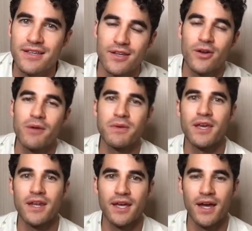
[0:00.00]
You know, I'm
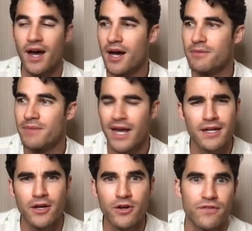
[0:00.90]
kidding. I
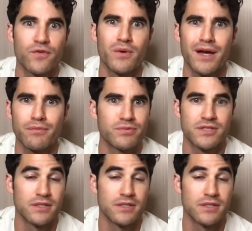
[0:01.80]
don't know if it